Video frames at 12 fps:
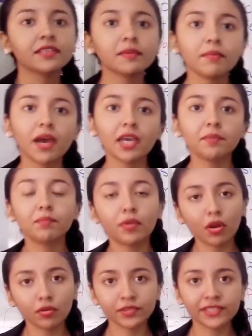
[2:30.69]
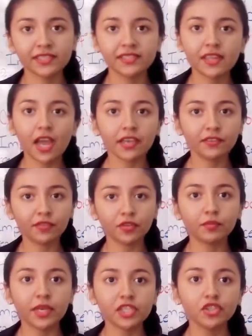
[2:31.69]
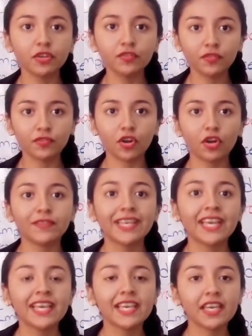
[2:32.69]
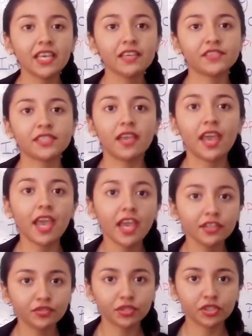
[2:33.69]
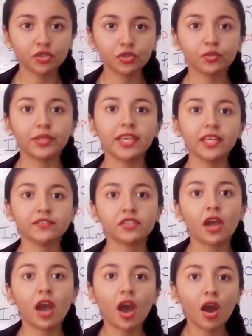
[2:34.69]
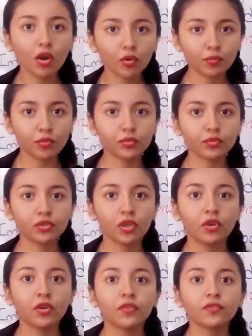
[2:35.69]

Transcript: The mind processes the information from its entry to its output